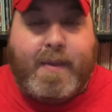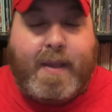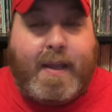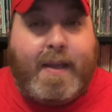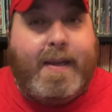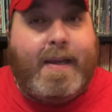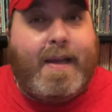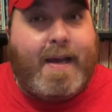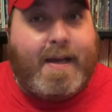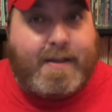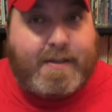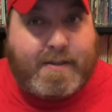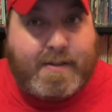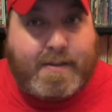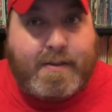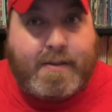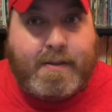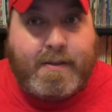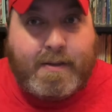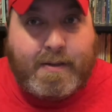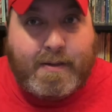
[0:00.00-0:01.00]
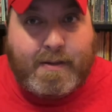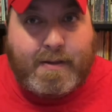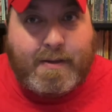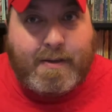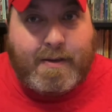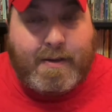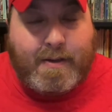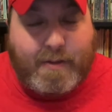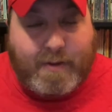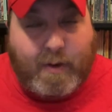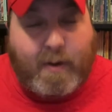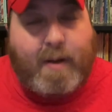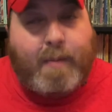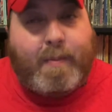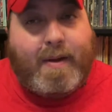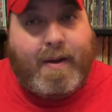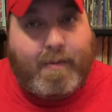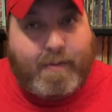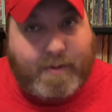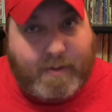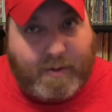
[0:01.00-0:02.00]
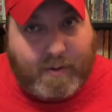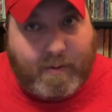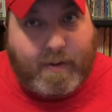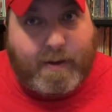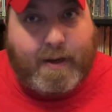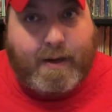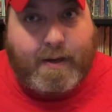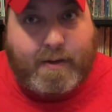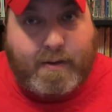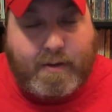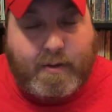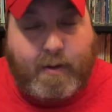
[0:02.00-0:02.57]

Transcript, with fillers: Yes, they're coming out with a hurricane.